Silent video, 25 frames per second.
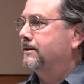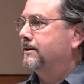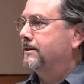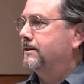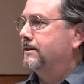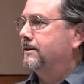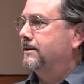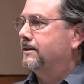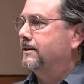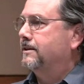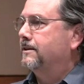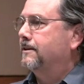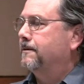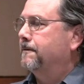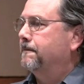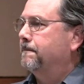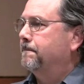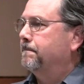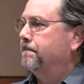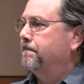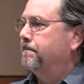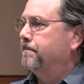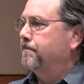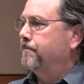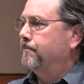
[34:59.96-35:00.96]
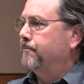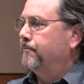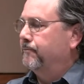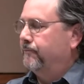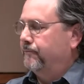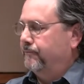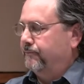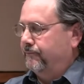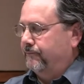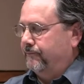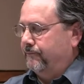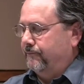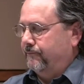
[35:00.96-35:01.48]

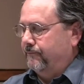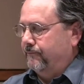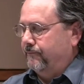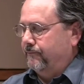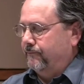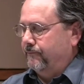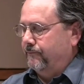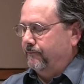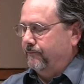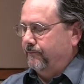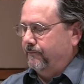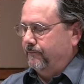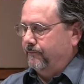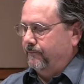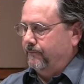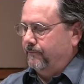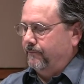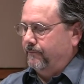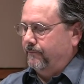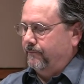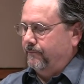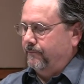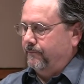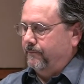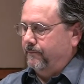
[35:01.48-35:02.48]
(no one is talking)